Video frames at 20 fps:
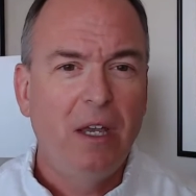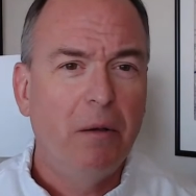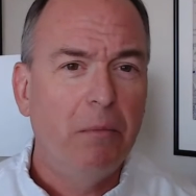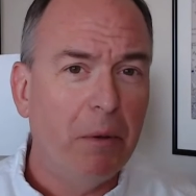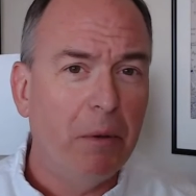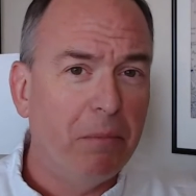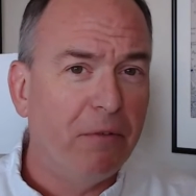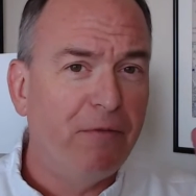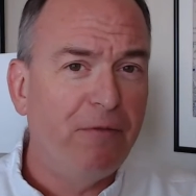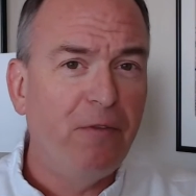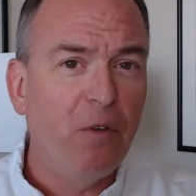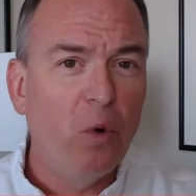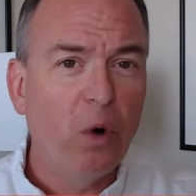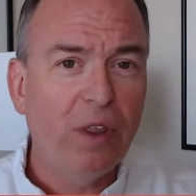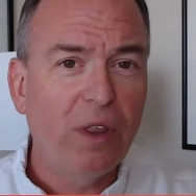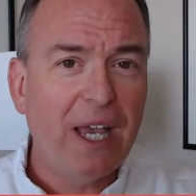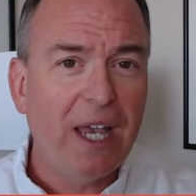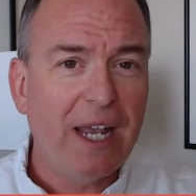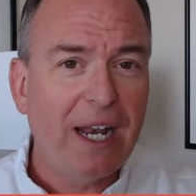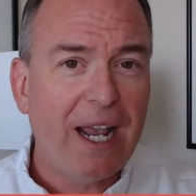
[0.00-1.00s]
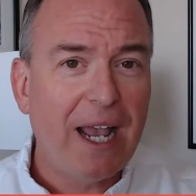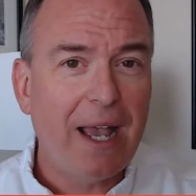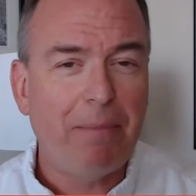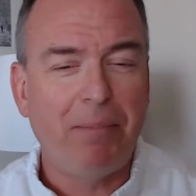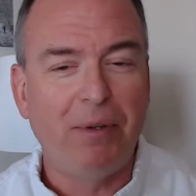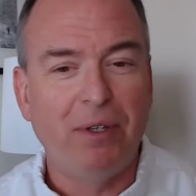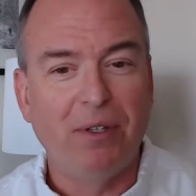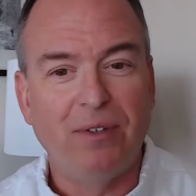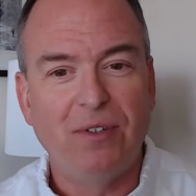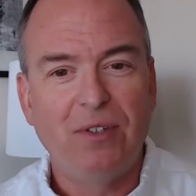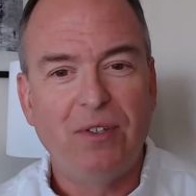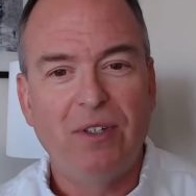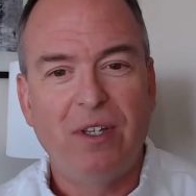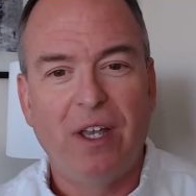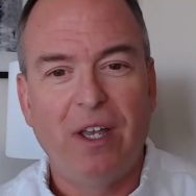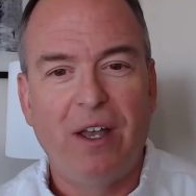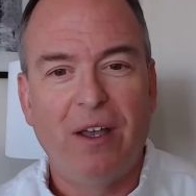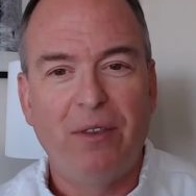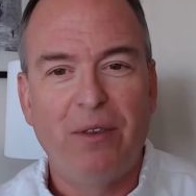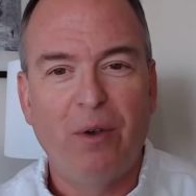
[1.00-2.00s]
But before that happens,
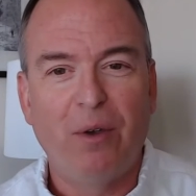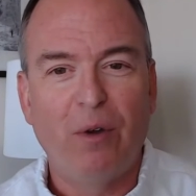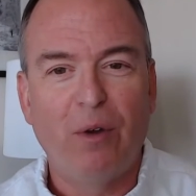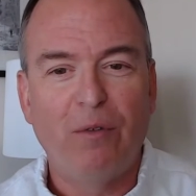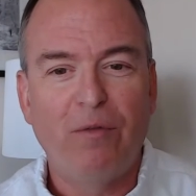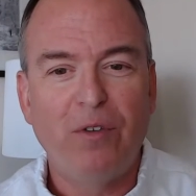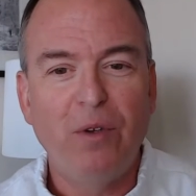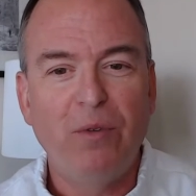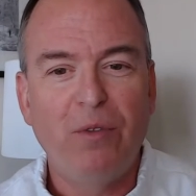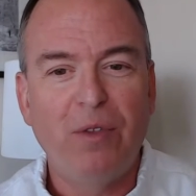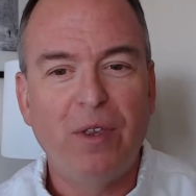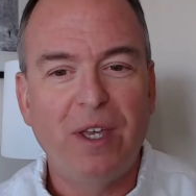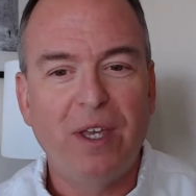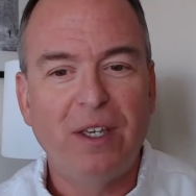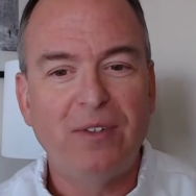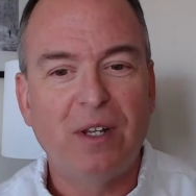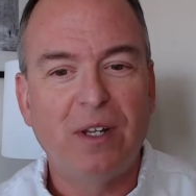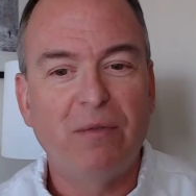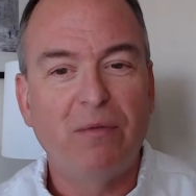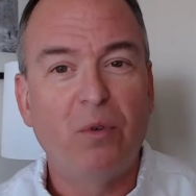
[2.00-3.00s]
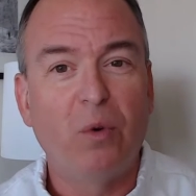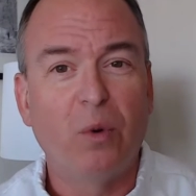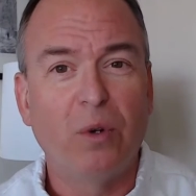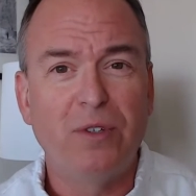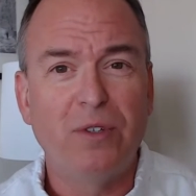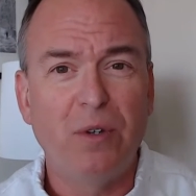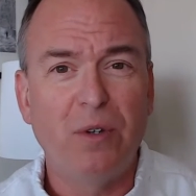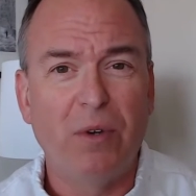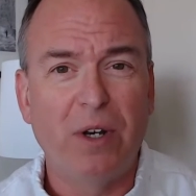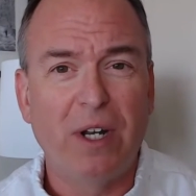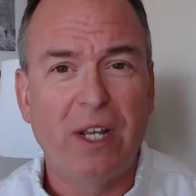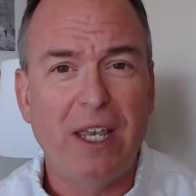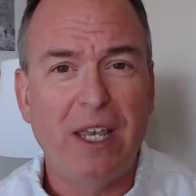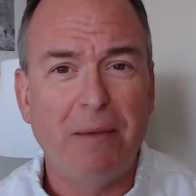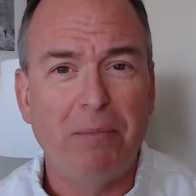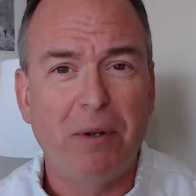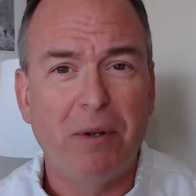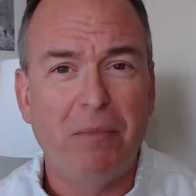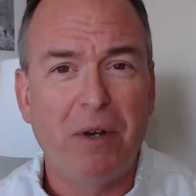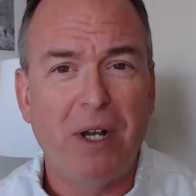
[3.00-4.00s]
there are a few things that, of course, you want to
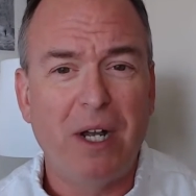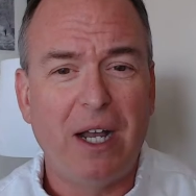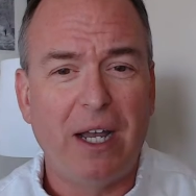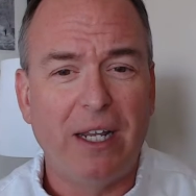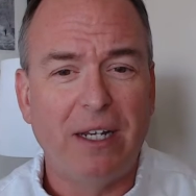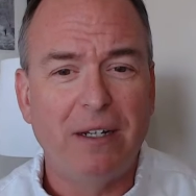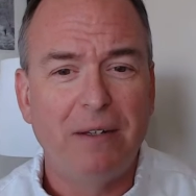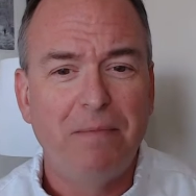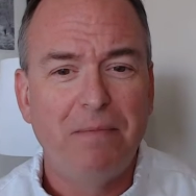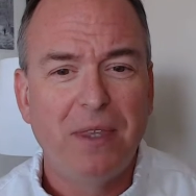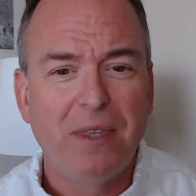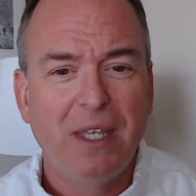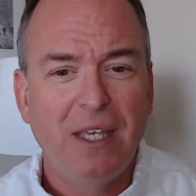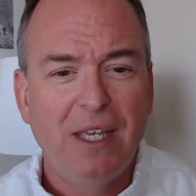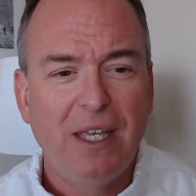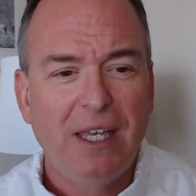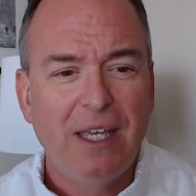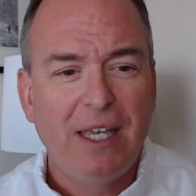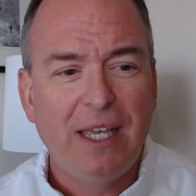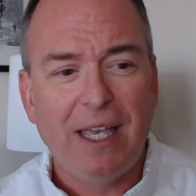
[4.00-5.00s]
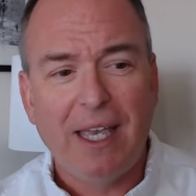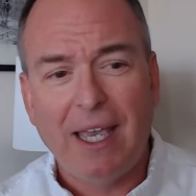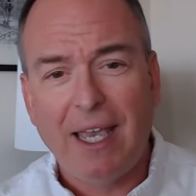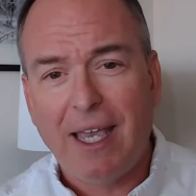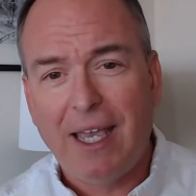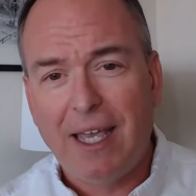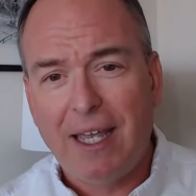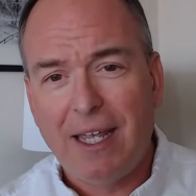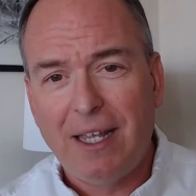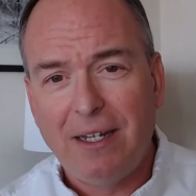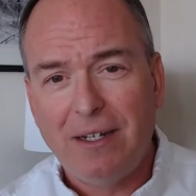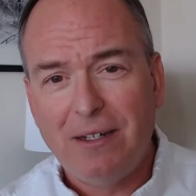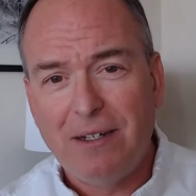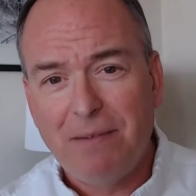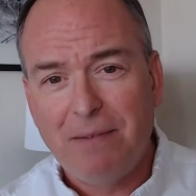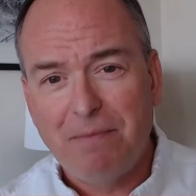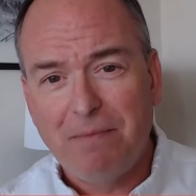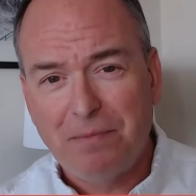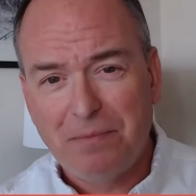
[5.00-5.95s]
keep in mind. And